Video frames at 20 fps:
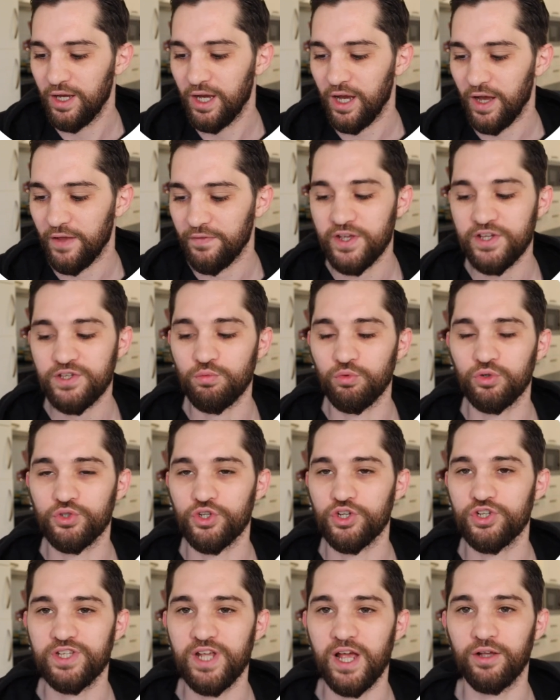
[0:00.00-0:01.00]
And this will
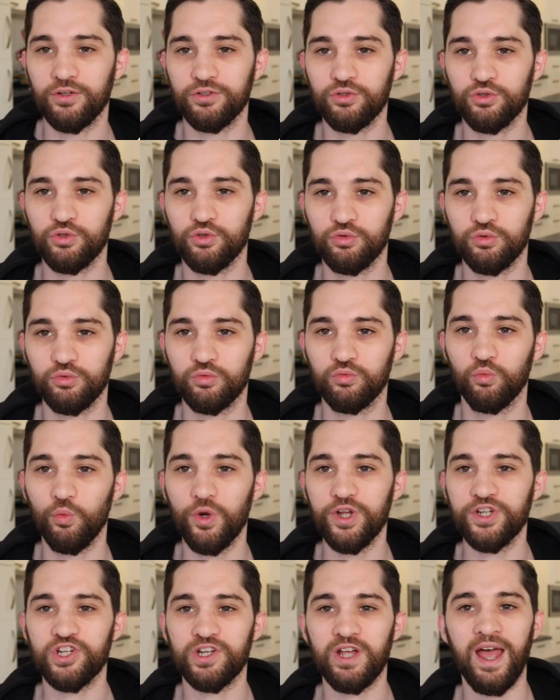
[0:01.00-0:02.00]
just tell you
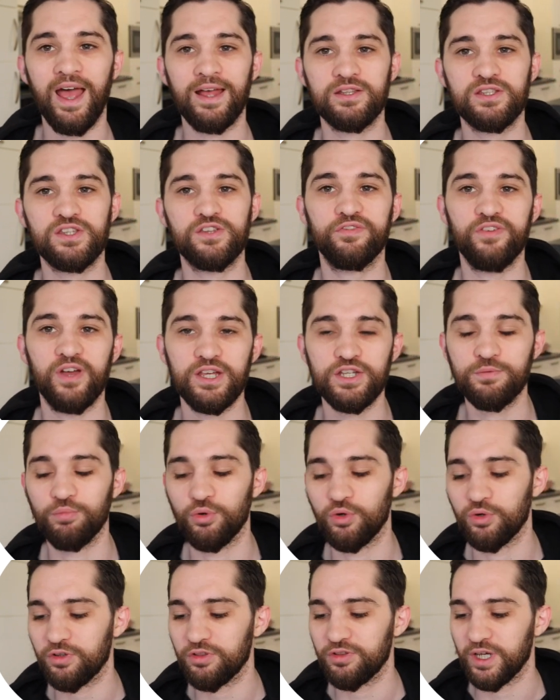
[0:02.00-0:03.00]
which ads
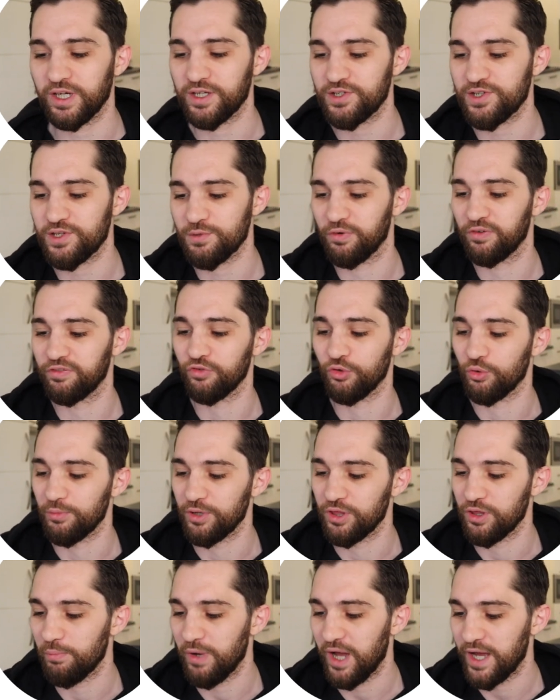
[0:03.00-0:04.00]
Facebook thinks are
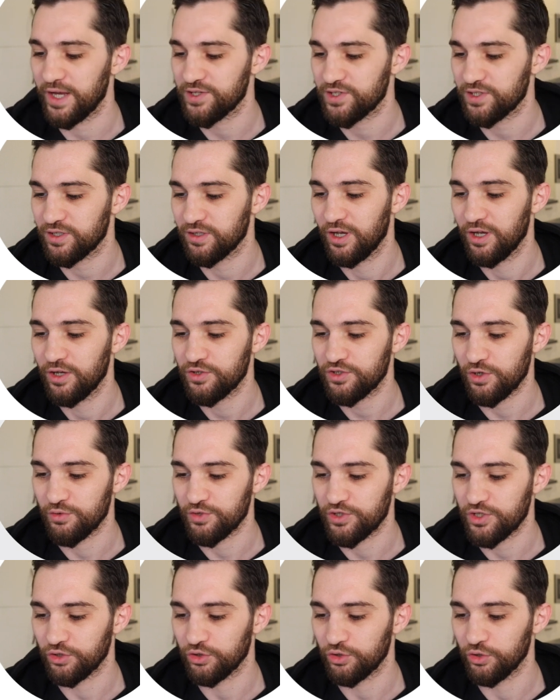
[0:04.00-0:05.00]
performing the best. So
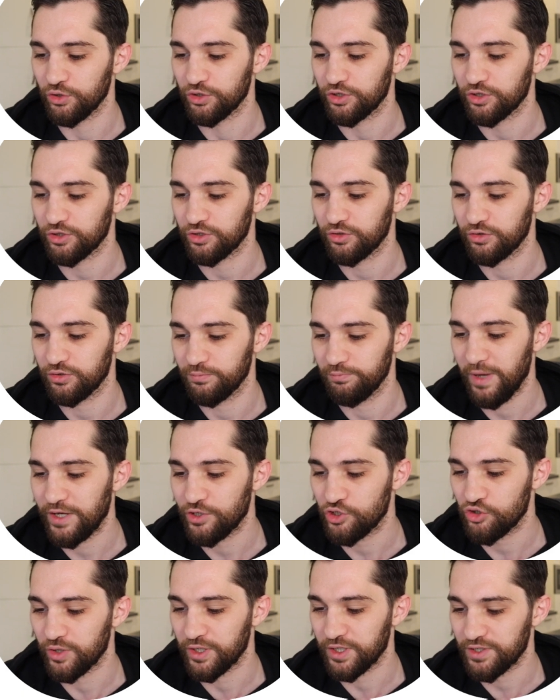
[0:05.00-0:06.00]
it's a good
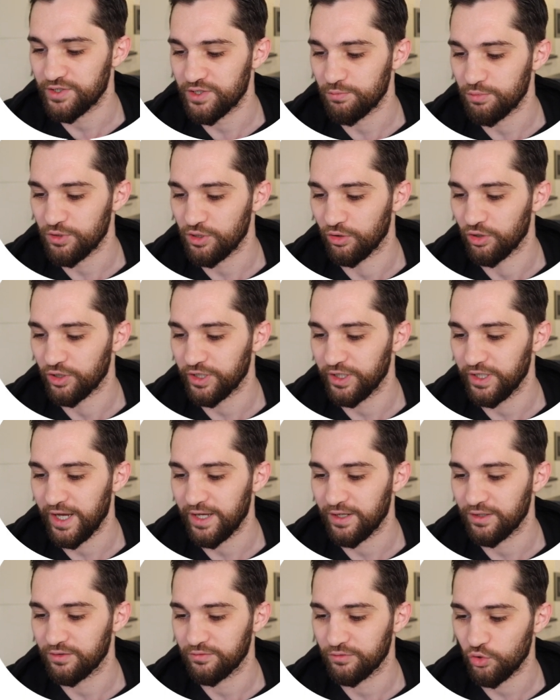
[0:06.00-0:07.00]
metric to be looking
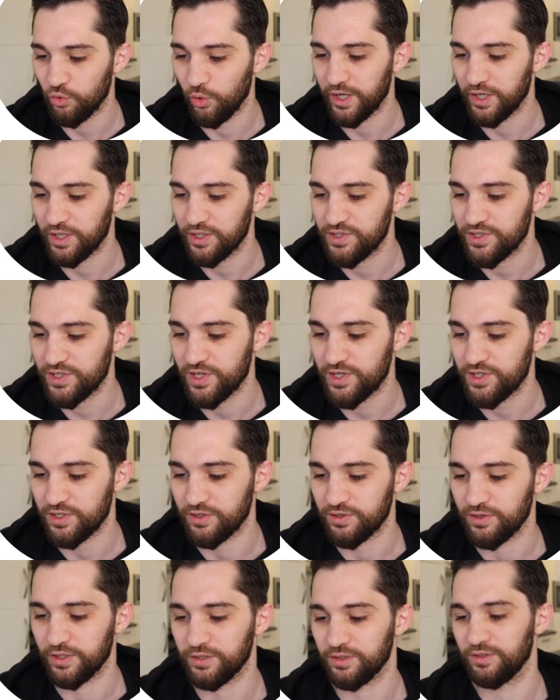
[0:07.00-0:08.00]
at quite
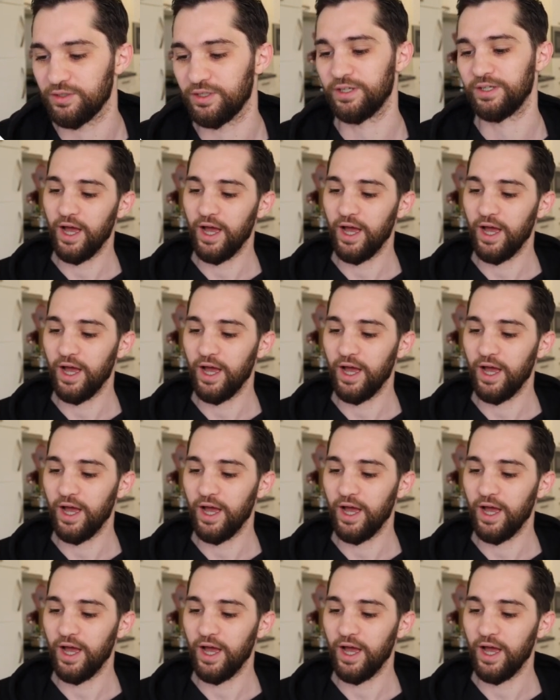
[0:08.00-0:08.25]
consistently.